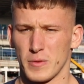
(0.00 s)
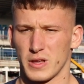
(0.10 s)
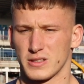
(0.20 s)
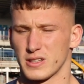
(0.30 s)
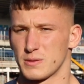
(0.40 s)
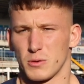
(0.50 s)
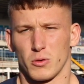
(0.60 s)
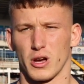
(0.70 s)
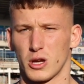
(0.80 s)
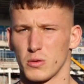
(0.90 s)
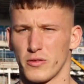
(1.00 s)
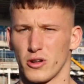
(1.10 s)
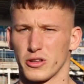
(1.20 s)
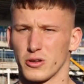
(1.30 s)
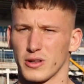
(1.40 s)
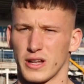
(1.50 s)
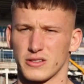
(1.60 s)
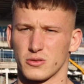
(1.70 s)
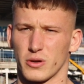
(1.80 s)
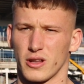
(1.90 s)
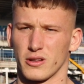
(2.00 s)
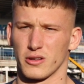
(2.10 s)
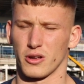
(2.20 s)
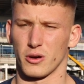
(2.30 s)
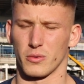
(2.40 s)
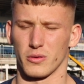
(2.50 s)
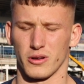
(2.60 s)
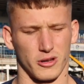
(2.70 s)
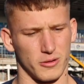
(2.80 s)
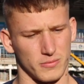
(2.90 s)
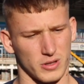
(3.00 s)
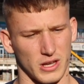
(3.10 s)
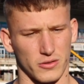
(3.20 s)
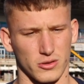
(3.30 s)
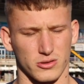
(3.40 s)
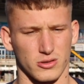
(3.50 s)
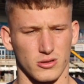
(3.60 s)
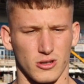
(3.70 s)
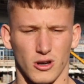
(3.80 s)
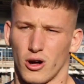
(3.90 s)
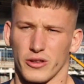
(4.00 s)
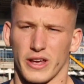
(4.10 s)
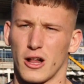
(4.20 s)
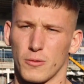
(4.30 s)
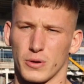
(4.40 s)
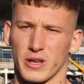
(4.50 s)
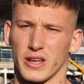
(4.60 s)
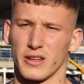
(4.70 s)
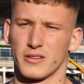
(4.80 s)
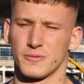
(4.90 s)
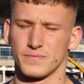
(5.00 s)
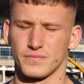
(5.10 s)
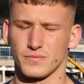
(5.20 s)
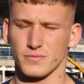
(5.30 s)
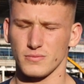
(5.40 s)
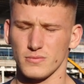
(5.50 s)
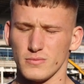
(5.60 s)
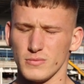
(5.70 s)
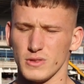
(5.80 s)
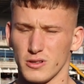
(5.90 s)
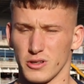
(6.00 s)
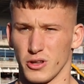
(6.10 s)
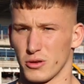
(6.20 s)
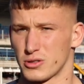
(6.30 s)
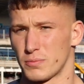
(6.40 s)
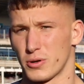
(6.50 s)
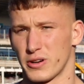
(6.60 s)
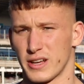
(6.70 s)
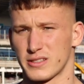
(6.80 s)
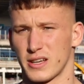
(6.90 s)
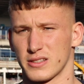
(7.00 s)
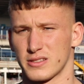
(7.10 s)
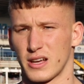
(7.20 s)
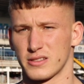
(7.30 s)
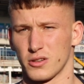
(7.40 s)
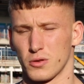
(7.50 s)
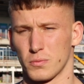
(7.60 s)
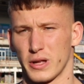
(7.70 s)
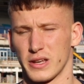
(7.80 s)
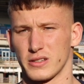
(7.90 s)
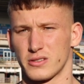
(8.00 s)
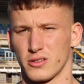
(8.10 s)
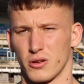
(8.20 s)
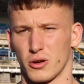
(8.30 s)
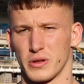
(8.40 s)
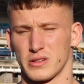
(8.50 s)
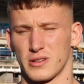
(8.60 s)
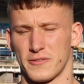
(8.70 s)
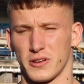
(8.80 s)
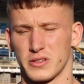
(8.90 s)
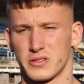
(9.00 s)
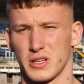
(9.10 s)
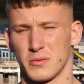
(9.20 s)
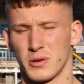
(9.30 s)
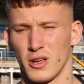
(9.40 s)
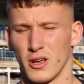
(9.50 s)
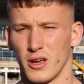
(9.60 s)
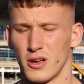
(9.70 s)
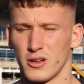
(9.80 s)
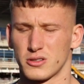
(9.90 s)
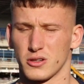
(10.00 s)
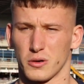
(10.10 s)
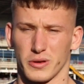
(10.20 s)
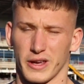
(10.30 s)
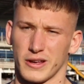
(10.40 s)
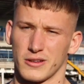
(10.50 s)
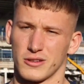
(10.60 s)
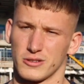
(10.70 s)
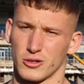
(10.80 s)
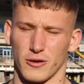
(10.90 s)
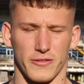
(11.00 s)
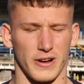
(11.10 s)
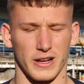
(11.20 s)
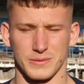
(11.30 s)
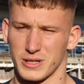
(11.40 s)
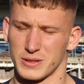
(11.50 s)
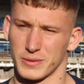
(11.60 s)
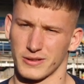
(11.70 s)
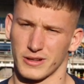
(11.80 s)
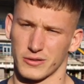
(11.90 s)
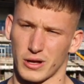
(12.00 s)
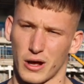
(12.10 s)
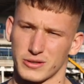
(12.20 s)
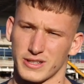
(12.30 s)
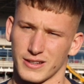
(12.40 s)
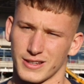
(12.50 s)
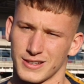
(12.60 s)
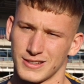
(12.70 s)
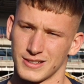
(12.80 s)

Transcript: he's been working with all the young lads as well, you know, giving us all the help we need, you know, to progress as the young players, you know, going to the first team. So yeah, so far it's been outstanding.